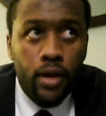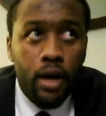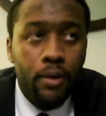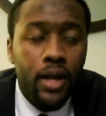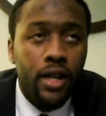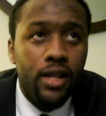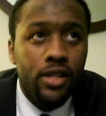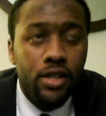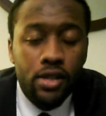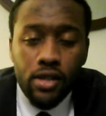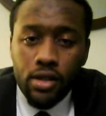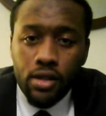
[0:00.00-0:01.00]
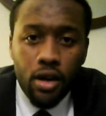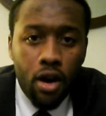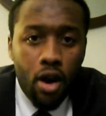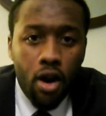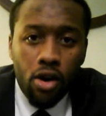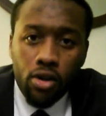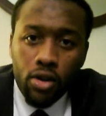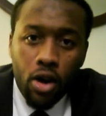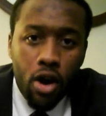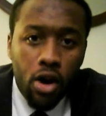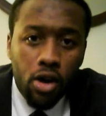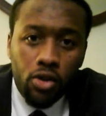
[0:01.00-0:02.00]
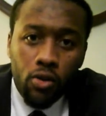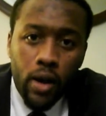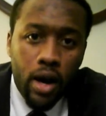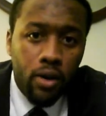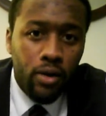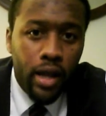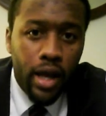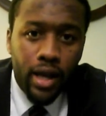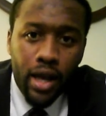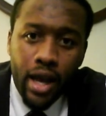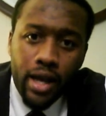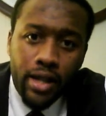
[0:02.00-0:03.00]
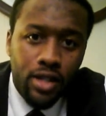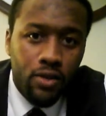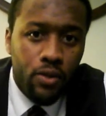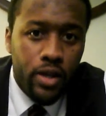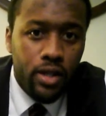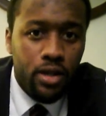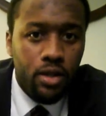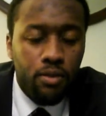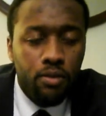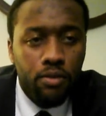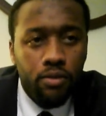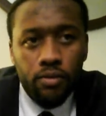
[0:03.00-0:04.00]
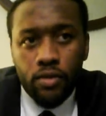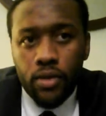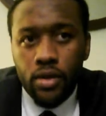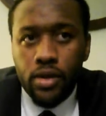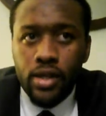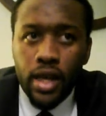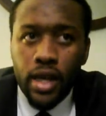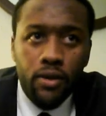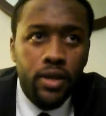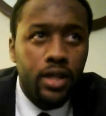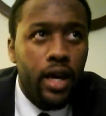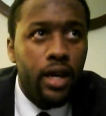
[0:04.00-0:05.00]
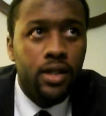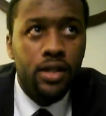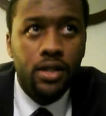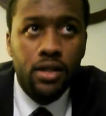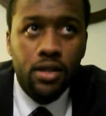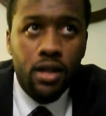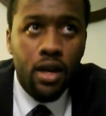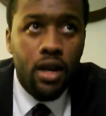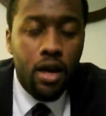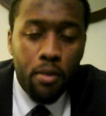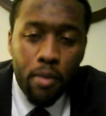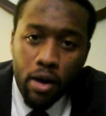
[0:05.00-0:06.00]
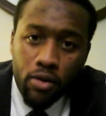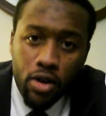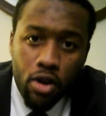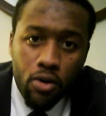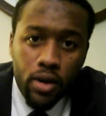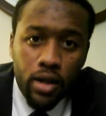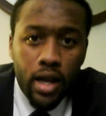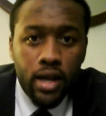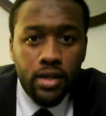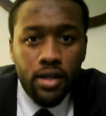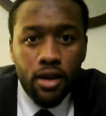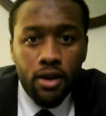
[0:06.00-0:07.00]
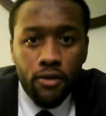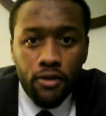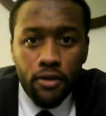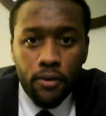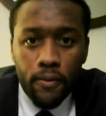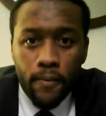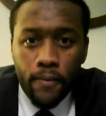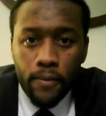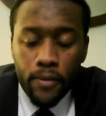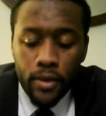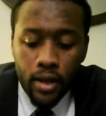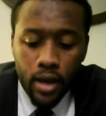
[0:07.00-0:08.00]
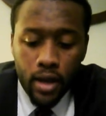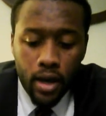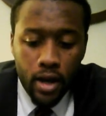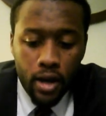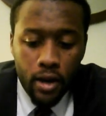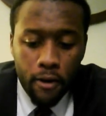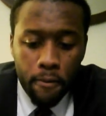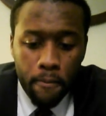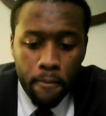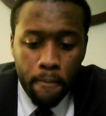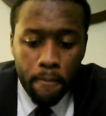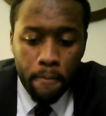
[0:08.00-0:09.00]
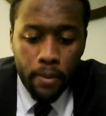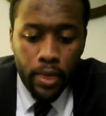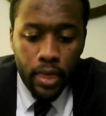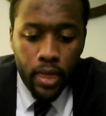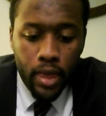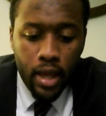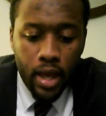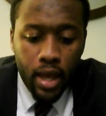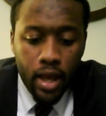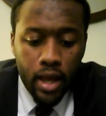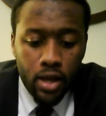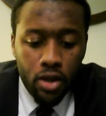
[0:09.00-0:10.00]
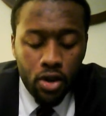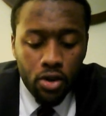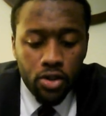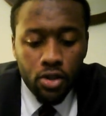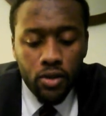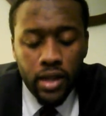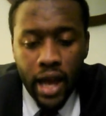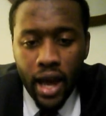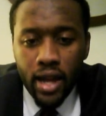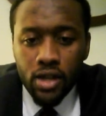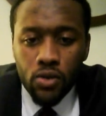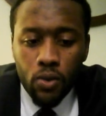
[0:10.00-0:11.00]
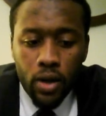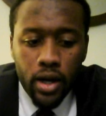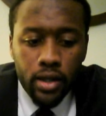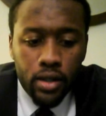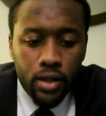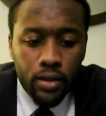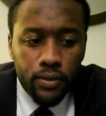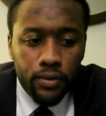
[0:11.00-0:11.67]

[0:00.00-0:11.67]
I mean, this is all throughout, like, ancient wisdom and sacred texts is about knowing thyself. You know, so that is what,